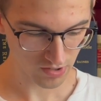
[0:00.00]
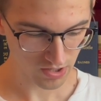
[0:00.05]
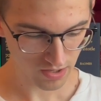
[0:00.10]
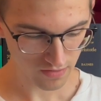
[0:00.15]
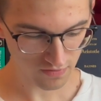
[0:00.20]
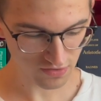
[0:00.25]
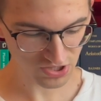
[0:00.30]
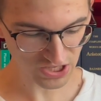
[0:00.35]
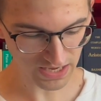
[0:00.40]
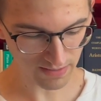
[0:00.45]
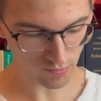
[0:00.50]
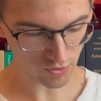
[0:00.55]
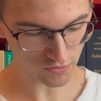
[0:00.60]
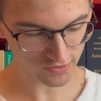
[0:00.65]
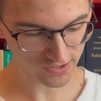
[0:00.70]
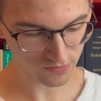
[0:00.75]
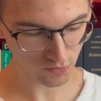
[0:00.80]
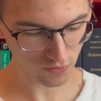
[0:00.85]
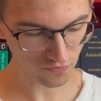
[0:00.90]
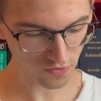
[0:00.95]
The same holds
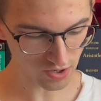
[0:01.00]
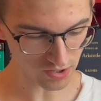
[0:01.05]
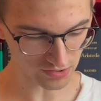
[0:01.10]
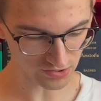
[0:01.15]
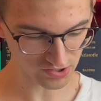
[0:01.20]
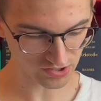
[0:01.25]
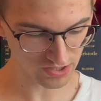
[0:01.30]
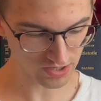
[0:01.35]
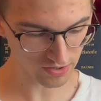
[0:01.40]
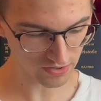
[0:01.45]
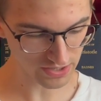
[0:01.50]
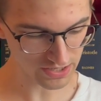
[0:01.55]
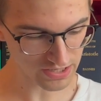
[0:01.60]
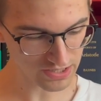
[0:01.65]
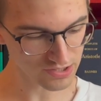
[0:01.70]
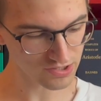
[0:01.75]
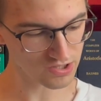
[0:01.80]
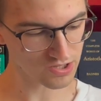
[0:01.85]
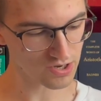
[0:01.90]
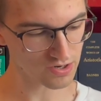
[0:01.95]
in reverse. There
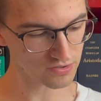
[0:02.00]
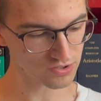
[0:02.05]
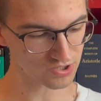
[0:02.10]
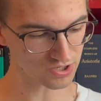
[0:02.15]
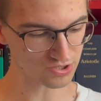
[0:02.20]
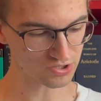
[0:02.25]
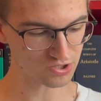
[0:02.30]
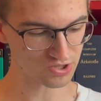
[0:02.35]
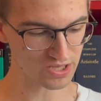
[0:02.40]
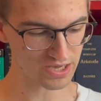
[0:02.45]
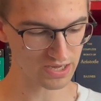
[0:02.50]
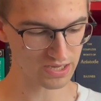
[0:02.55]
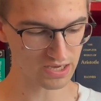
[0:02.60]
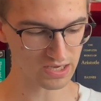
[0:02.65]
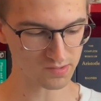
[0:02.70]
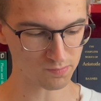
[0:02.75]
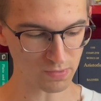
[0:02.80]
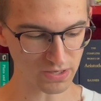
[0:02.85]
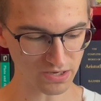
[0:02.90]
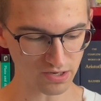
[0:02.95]
is no such thing
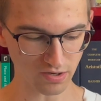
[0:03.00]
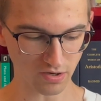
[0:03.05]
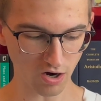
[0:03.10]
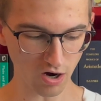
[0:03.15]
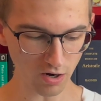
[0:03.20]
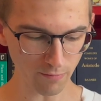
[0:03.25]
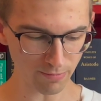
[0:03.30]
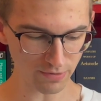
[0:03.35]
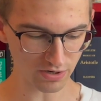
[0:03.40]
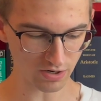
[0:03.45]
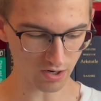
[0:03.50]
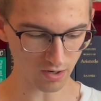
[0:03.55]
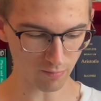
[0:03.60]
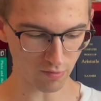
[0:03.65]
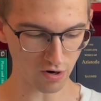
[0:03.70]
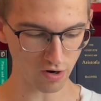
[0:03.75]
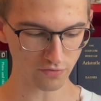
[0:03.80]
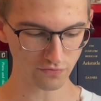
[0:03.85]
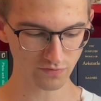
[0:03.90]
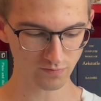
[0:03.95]
as being a carpenter
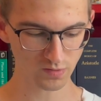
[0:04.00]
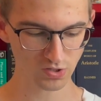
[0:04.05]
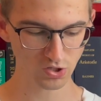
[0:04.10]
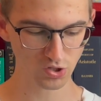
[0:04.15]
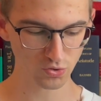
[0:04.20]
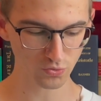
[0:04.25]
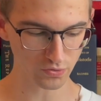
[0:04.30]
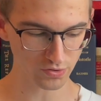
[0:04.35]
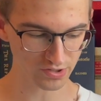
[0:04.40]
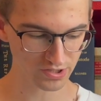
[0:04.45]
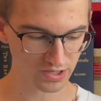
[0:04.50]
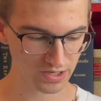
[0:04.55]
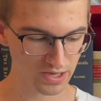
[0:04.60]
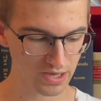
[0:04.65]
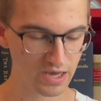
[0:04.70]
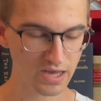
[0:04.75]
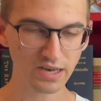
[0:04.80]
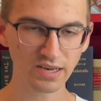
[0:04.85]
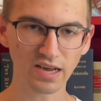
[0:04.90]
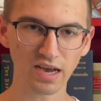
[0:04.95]
apart from the tools
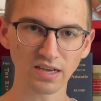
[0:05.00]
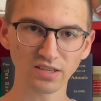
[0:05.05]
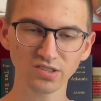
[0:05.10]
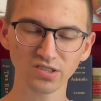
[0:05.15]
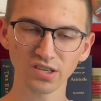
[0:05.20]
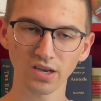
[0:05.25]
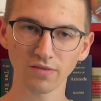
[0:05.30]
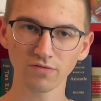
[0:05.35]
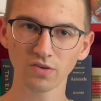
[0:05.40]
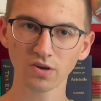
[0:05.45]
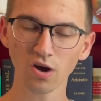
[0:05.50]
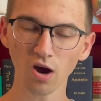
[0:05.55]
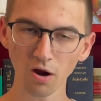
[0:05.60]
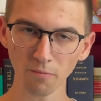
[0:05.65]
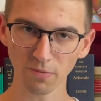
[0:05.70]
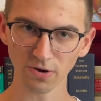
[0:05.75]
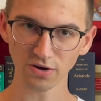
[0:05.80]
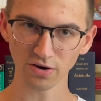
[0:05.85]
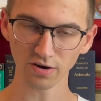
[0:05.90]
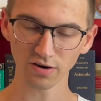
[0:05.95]
and tasks of the
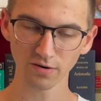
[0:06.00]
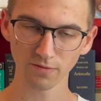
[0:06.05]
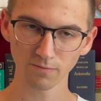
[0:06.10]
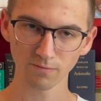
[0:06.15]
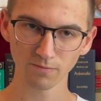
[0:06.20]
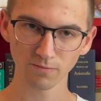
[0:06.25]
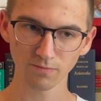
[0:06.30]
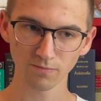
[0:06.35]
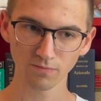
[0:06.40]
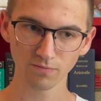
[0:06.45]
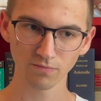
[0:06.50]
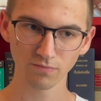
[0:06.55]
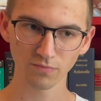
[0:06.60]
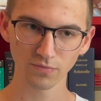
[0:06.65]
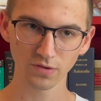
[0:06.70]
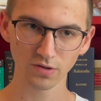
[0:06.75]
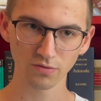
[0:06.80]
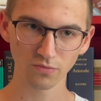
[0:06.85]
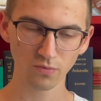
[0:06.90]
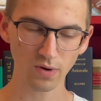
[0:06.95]
carpenter.
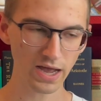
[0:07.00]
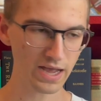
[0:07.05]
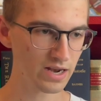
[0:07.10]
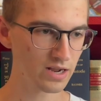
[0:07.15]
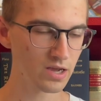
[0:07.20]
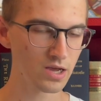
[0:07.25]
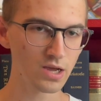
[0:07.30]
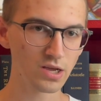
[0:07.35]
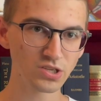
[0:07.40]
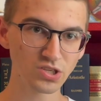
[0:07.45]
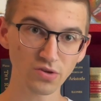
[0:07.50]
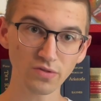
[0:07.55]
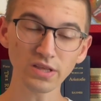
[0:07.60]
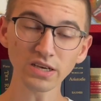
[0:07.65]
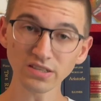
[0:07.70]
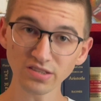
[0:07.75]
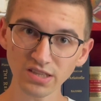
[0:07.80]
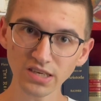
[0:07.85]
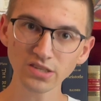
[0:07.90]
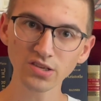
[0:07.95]
Right? So
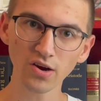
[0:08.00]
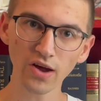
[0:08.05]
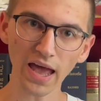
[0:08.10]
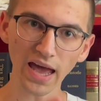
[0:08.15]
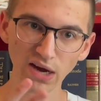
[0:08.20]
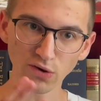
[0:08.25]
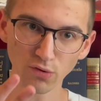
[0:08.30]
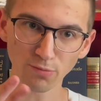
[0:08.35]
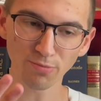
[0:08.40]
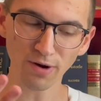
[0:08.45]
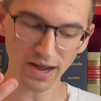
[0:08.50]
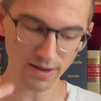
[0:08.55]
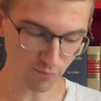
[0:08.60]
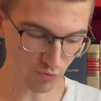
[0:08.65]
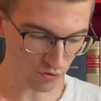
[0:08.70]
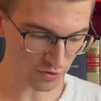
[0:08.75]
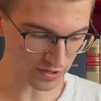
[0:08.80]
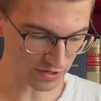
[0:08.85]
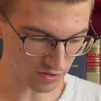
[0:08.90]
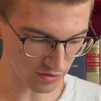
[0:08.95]
these things are
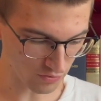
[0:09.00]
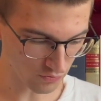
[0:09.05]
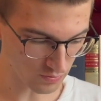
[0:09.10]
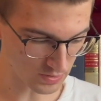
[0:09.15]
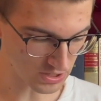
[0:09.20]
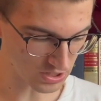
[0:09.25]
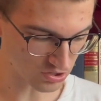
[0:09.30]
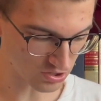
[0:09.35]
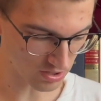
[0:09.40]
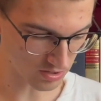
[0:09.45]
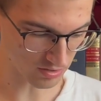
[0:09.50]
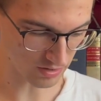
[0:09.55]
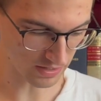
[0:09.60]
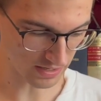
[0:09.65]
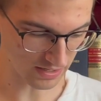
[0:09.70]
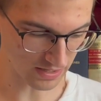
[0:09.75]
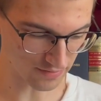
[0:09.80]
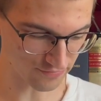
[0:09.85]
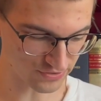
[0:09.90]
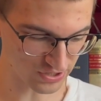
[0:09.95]
equiprimordial with each other,
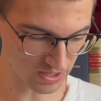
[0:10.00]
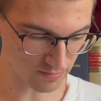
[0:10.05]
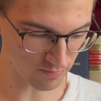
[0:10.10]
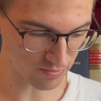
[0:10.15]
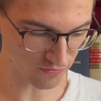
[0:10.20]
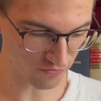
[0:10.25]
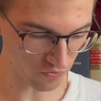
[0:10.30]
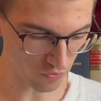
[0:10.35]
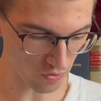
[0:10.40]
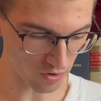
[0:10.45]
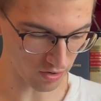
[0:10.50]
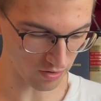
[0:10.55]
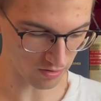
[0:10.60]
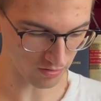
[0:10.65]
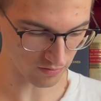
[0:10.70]
like I've said before.